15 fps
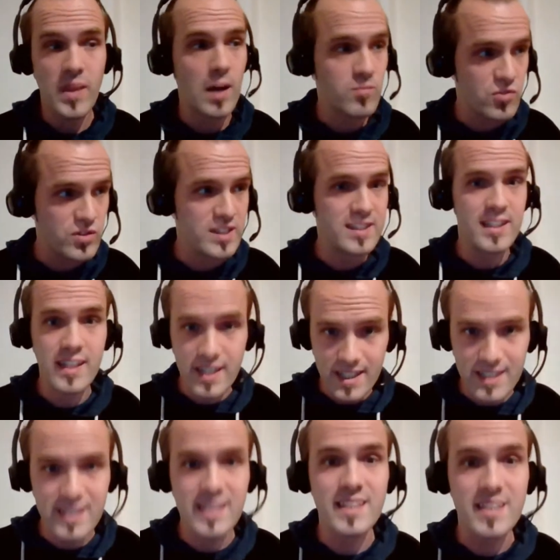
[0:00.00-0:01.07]
I'm
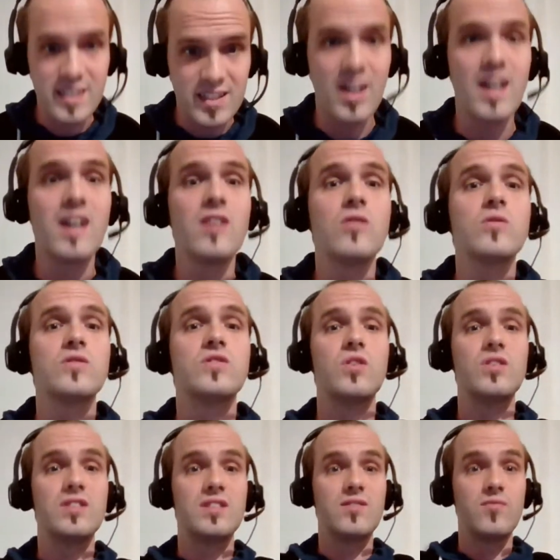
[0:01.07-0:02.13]
critiquing the entire
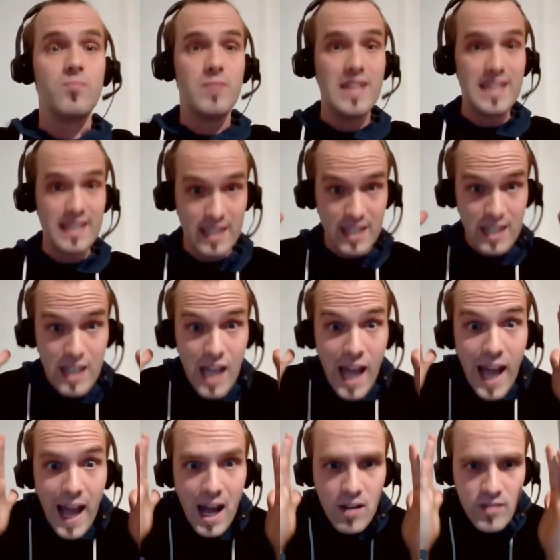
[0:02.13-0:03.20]
alternative media
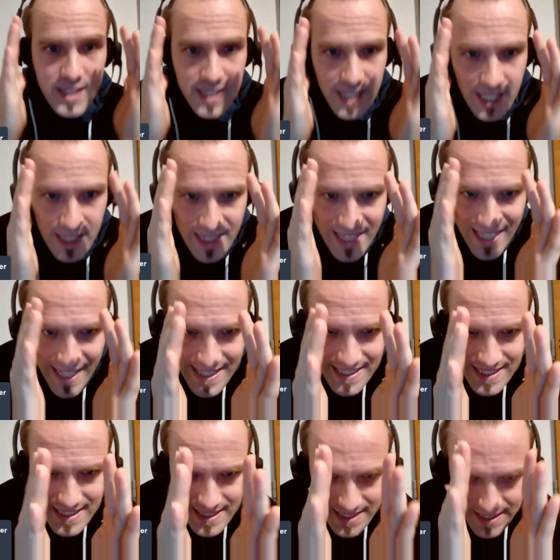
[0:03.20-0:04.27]
having their
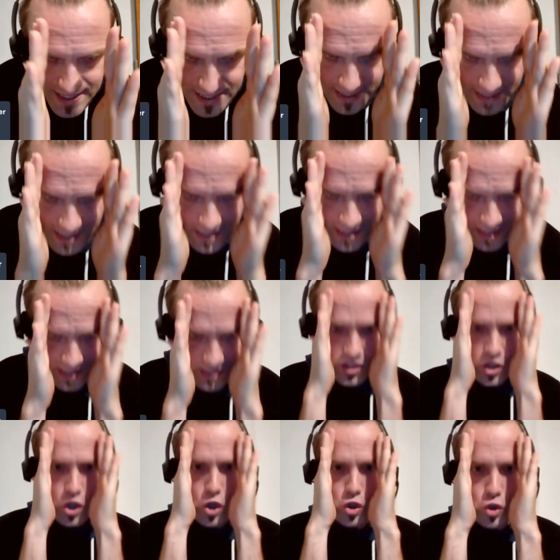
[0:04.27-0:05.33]
lenses
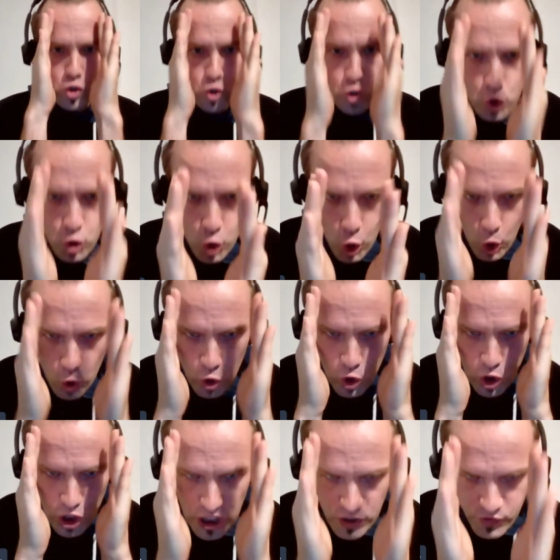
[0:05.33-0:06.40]

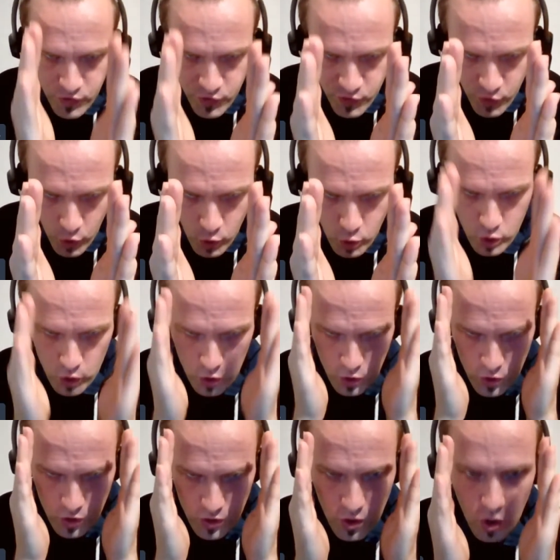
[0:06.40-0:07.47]
totally
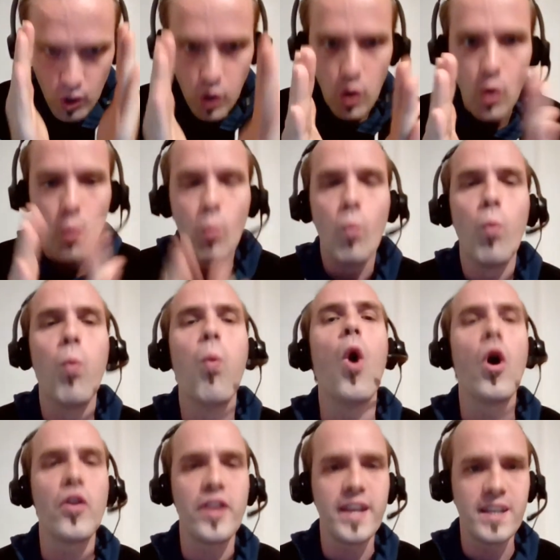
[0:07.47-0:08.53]
focused on
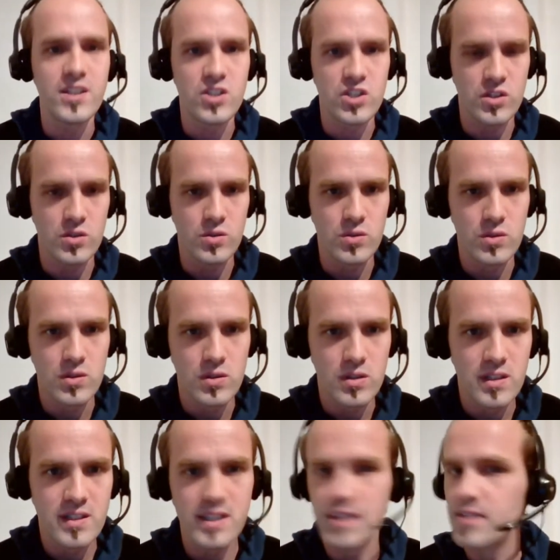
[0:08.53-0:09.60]
one issue
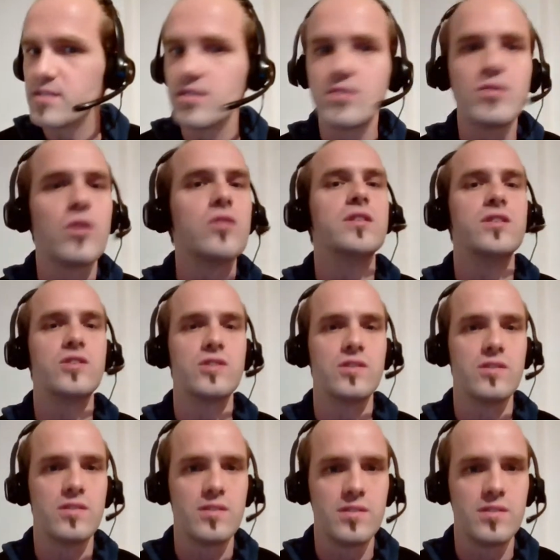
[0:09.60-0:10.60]
that is a non-issue.